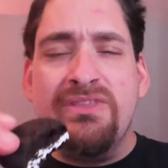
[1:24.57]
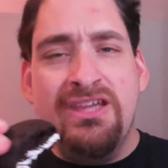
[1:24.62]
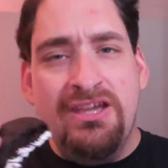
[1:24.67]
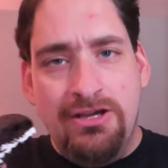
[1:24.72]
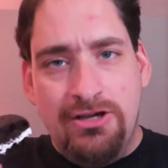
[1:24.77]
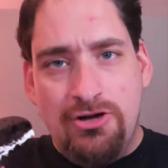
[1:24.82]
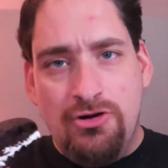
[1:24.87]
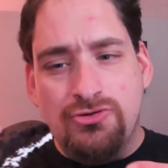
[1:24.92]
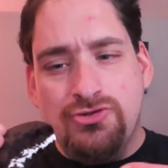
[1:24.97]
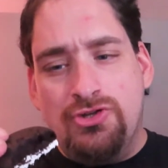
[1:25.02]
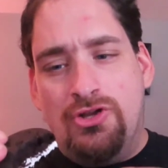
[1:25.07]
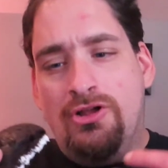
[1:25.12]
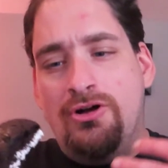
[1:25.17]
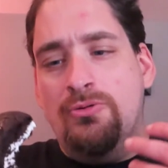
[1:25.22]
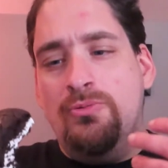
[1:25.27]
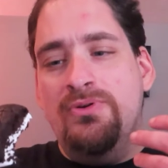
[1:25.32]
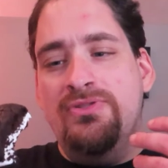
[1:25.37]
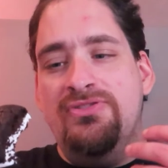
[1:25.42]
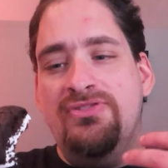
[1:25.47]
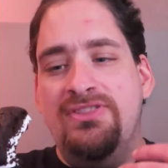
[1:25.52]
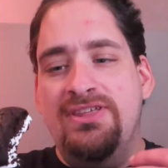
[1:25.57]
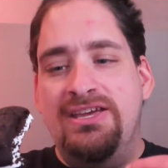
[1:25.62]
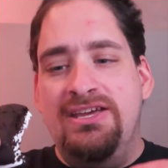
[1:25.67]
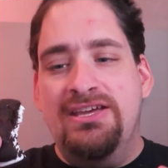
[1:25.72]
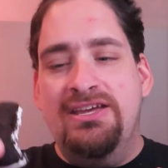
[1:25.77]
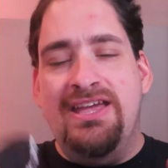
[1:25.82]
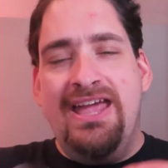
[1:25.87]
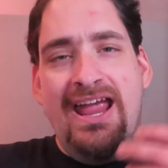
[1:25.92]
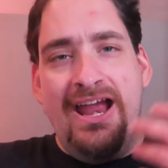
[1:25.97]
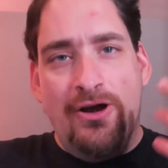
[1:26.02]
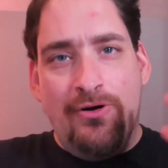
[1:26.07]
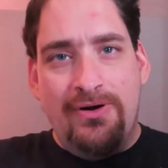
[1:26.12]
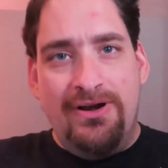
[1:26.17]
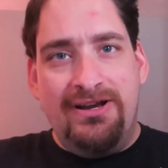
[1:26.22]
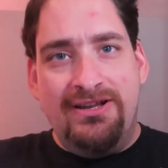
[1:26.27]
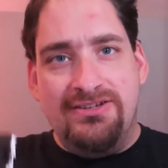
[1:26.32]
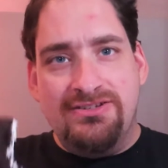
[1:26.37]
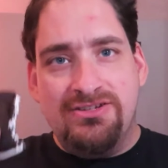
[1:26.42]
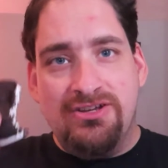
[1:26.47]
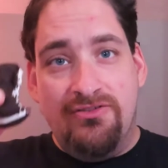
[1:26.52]
it goes along with the
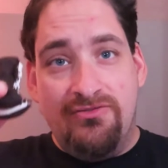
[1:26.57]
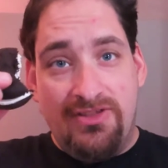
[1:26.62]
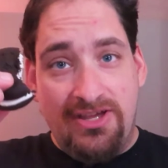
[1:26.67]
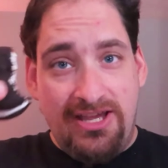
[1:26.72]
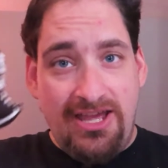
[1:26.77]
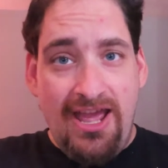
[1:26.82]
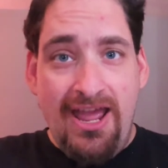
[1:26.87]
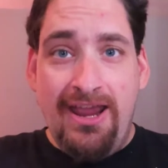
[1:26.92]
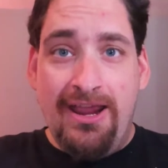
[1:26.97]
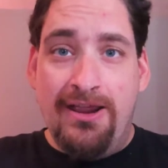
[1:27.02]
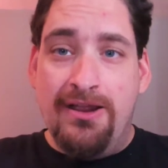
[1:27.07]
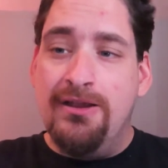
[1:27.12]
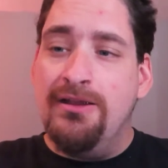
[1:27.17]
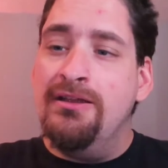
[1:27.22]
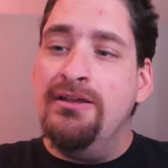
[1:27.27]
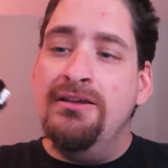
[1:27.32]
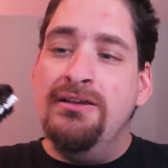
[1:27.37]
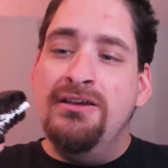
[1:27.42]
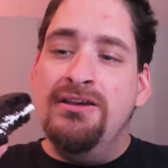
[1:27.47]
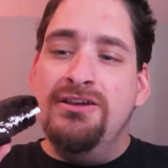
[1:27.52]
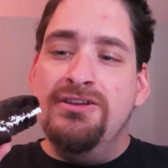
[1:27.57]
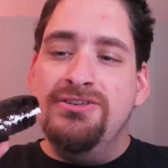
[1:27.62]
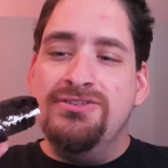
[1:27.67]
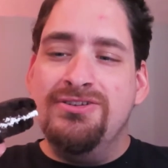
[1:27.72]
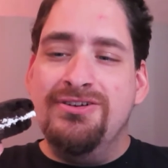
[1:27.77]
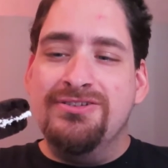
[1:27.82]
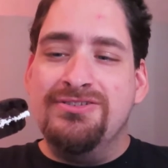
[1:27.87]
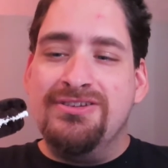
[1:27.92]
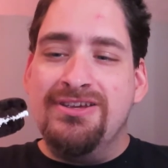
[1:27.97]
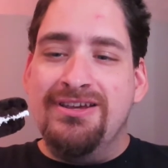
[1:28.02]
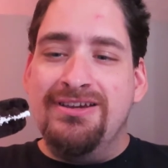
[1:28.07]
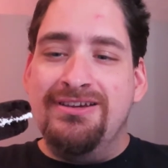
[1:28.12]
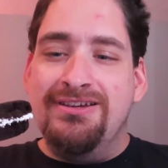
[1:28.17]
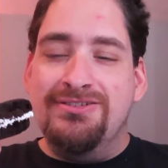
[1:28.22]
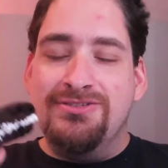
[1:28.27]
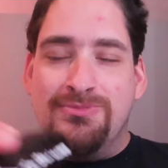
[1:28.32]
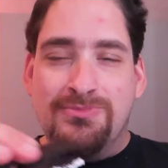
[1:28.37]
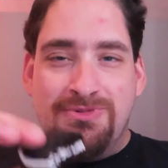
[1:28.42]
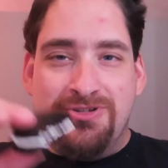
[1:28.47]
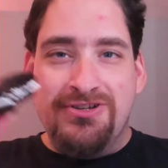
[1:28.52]
airiness of the cake. So it's like,
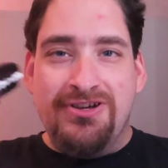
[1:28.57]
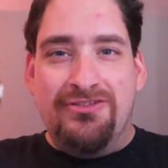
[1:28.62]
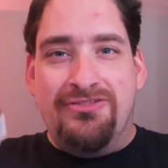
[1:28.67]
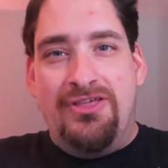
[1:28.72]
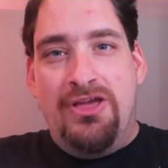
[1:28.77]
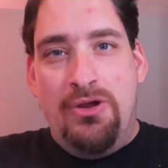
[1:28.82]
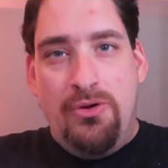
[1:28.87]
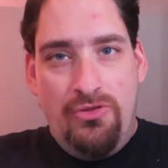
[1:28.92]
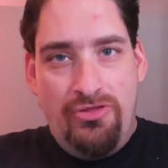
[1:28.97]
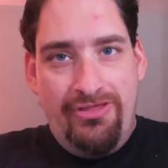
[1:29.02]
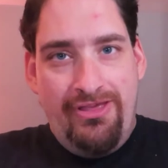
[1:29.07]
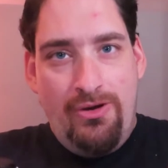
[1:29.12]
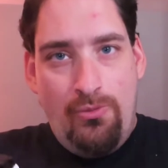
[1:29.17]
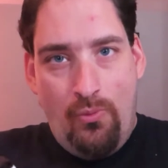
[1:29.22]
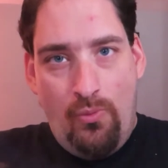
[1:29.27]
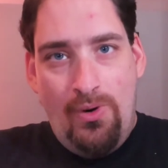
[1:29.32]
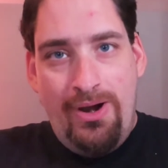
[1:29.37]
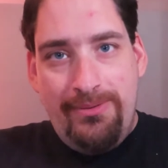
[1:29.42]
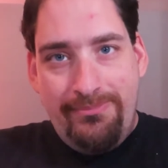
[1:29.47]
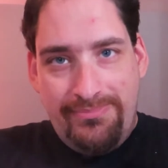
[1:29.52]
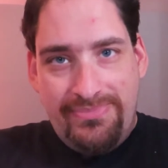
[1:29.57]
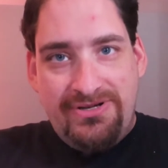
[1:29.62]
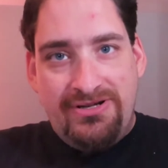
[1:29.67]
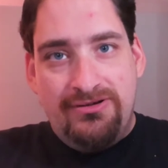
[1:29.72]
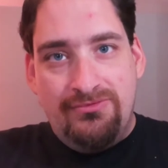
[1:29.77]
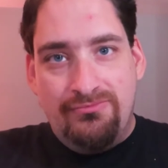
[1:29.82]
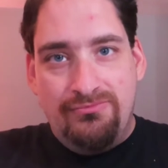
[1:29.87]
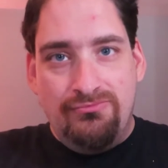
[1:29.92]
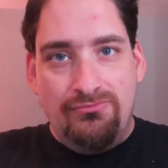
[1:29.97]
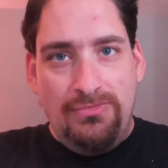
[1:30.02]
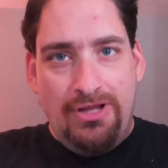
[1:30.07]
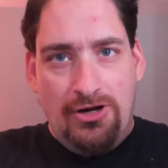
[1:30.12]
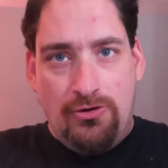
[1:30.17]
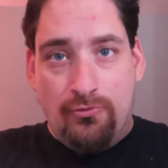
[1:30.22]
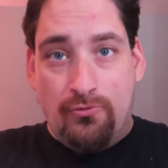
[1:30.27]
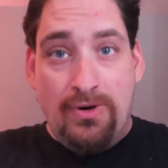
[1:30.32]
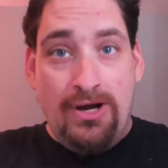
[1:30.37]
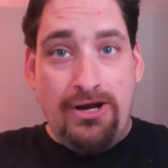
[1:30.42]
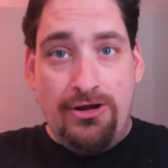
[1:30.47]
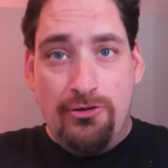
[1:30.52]
it's almost like they, they whipped like
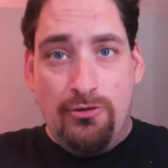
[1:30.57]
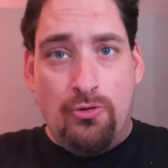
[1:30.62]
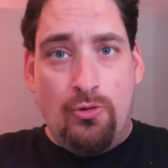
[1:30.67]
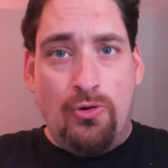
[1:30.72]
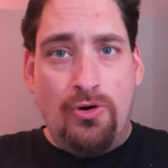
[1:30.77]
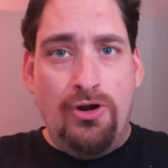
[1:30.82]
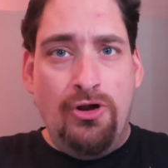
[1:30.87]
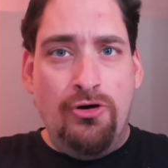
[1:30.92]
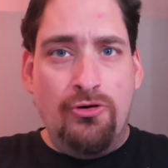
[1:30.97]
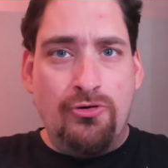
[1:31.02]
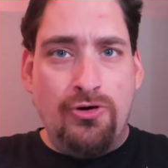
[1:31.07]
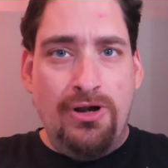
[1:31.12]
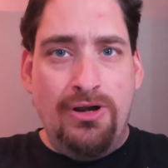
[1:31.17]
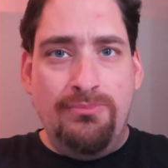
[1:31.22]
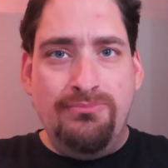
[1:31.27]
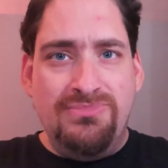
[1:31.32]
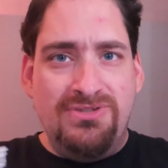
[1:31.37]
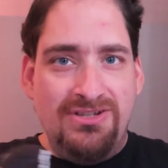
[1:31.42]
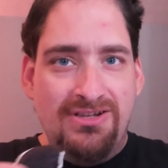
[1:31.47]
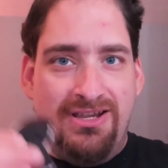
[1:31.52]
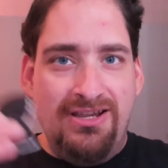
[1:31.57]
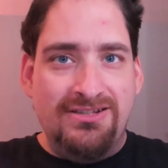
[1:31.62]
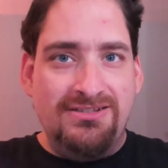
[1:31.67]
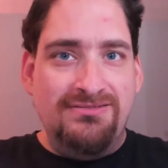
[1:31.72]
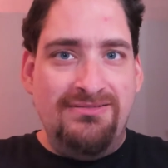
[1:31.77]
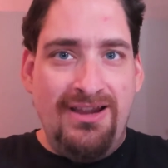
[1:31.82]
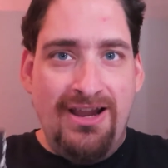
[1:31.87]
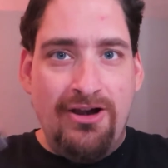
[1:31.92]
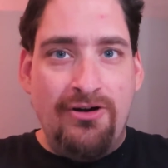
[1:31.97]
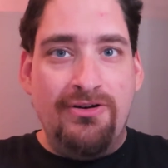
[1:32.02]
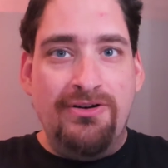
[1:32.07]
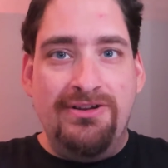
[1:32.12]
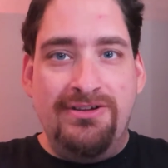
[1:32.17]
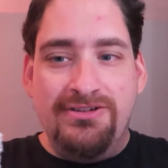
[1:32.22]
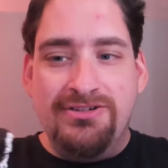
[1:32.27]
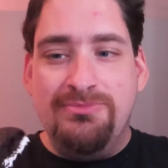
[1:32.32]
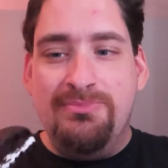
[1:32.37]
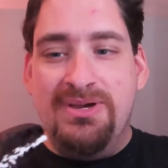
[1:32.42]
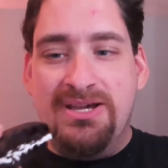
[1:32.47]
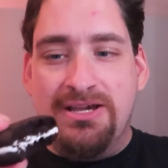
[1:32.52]
regular Oreo cream to get air in
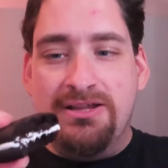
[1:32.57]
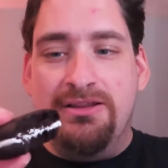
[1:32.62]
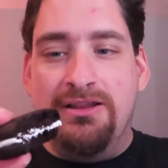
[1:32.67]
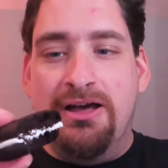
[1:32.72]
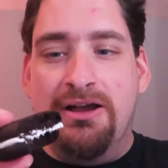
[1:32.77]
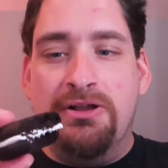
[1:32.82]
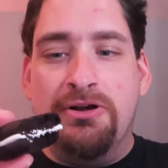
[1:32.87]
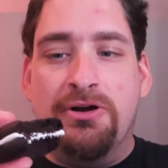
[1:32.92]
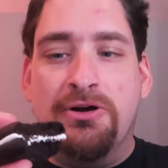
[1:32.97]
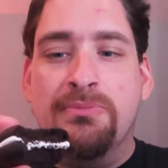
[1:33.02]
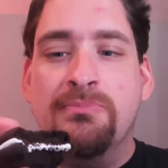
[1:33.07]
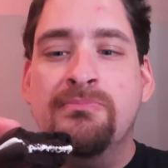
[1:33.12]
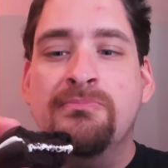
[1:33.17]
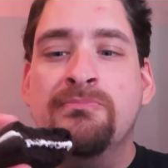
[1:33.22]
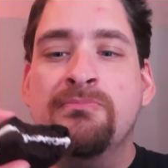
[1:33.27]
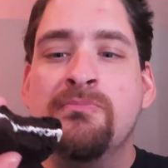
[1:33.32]
it to make it lighter.